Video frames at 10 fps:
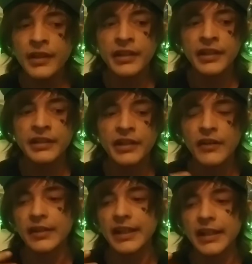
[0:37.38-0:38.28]

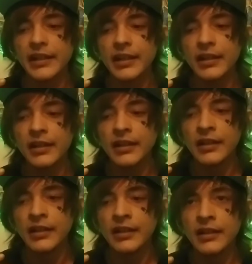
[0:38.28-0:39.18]
Like
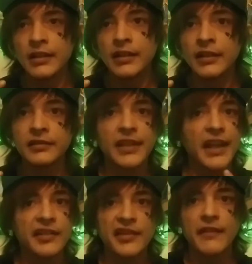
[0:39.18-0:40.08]

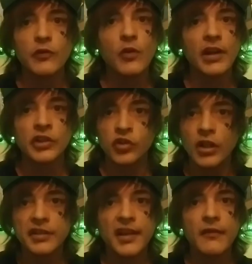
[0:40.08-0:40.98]
gangs everywhere,
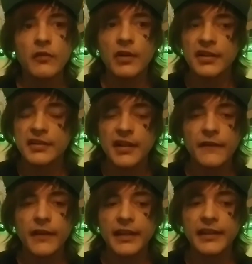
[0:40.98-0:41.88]
drugs everywhere, and
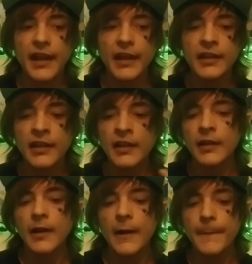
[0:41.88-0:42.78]
stuff like that.
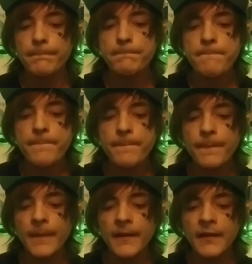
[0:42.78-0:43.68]
Um,
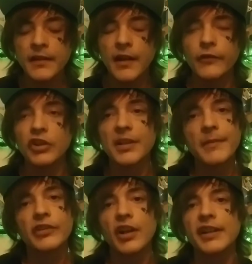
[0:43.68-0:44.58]
now, of course, I'm
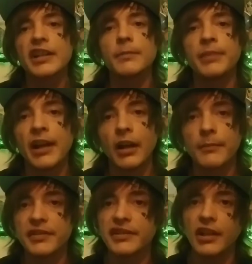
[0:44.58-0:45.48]
not trying to compare.
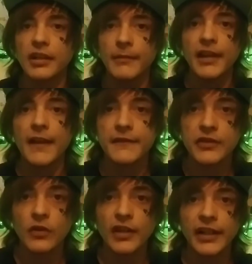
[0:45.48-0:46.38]
I'm just telling my life
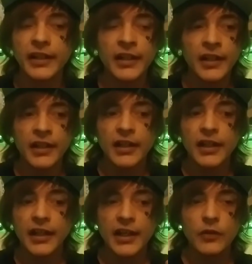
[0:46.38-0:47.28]
story.
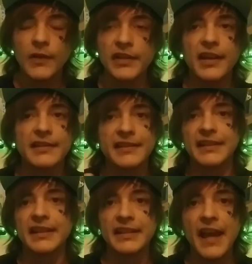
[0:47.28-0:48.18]
I don't want you guys
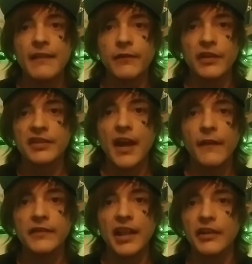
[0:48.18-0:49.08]
thinking that first off,
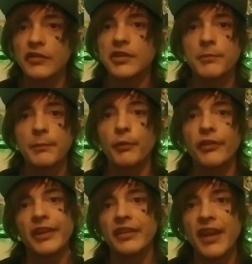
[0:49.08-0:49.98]
because I know some people
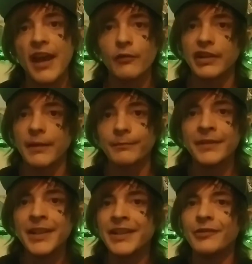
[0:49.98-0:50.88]
think that when I'm
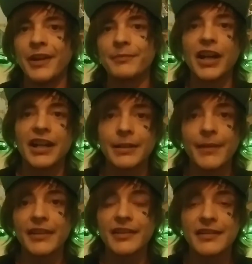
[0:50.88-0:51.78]
when I'm talking
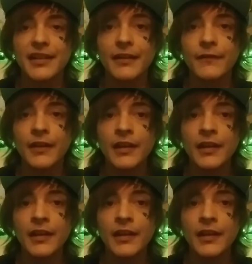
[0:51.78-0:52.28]
about this stuff,